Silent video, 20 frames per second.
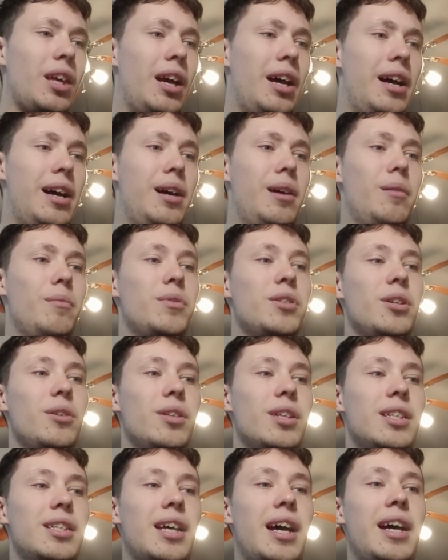So
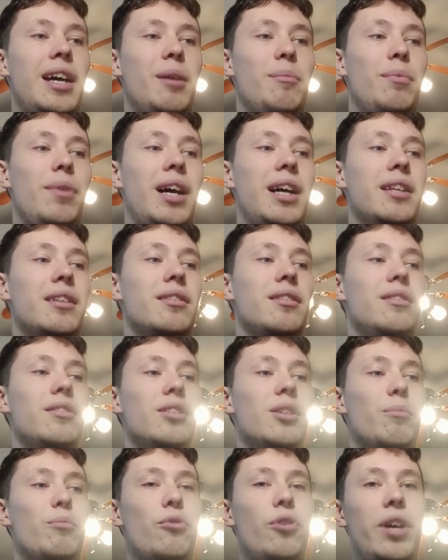the cytoplankton
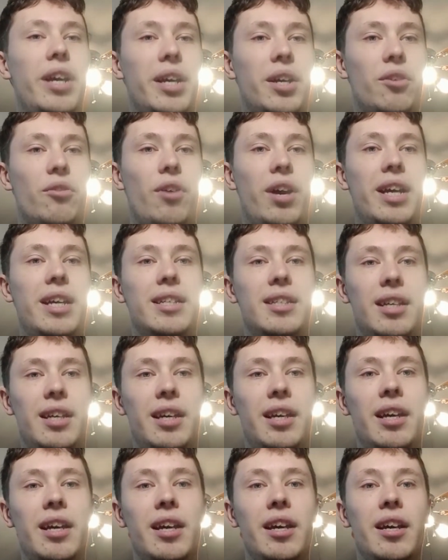is a pretty
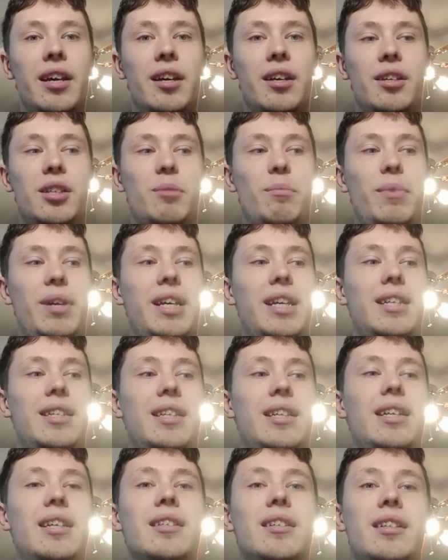crazy
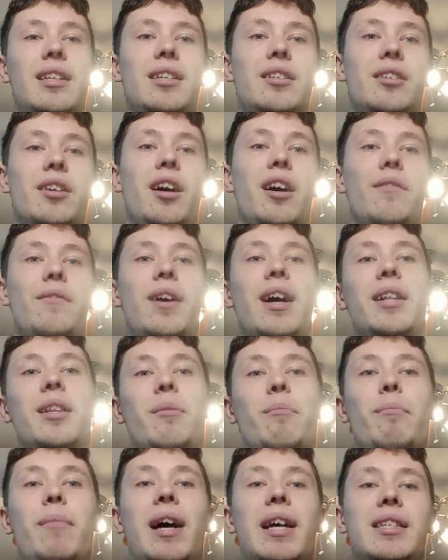species, and it sort of had
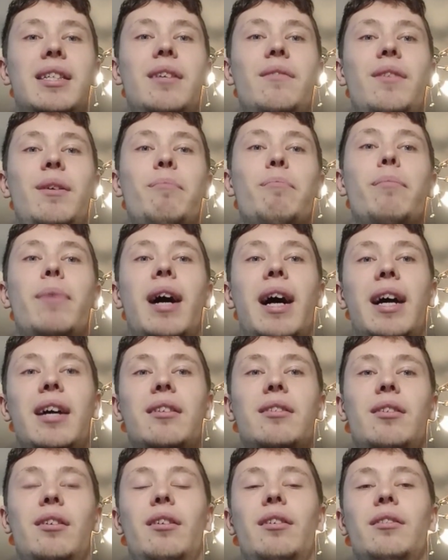a massive
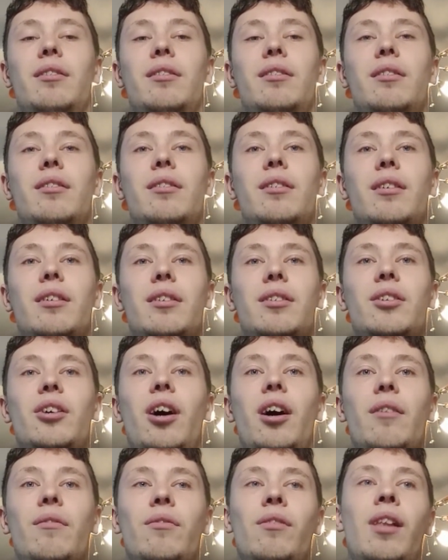impact on
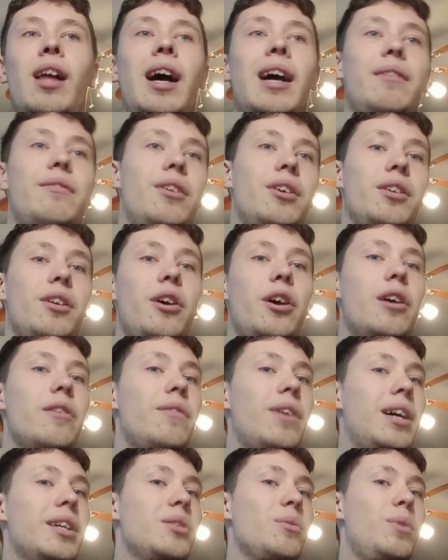sort of life on
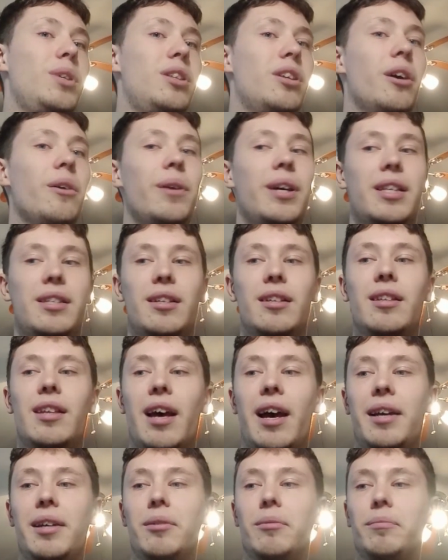Earth as we know it
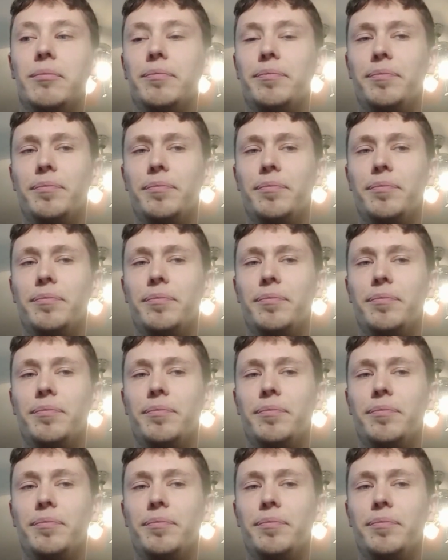today.